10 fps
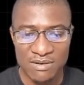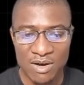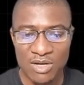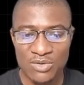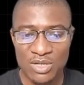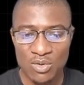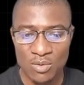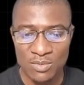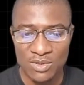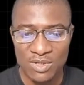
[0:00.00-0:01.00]
100
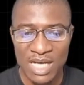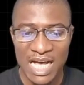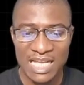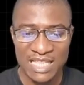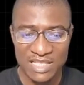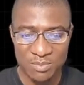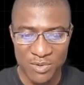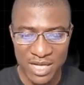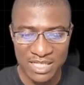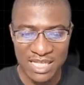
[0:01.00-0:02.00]
ohms and this
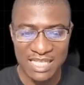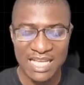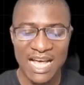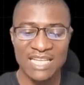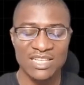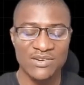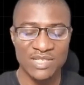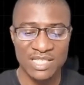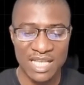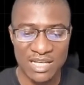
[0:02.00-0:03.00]
branch that has a
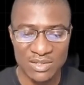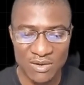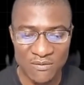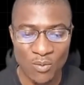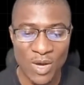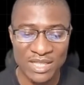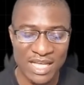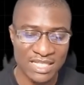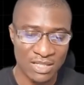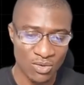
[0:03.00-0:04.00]
resistance of
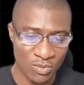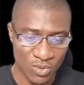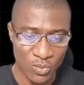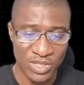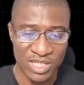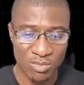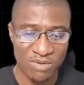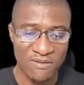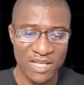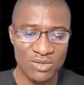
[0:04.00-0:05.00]
1000 ohms, which is
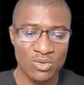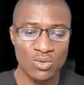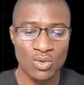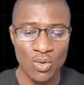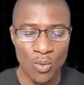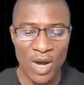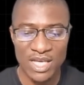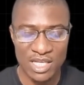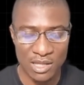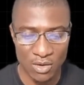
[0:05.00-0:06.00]
equivalent to
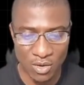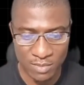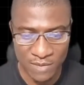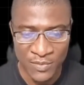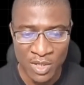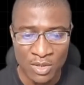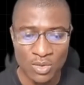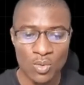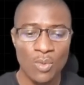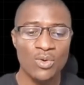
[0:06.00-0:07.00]
1 kilo ohms.
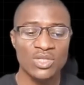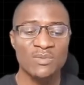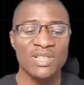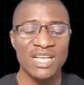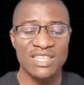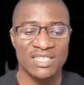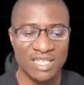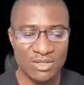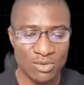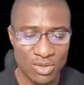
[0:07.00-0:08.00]
So we will simulate the
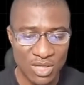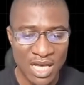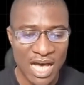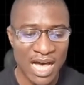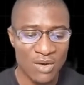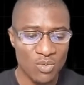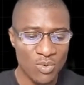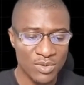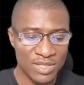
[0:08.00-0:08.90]
circuit and we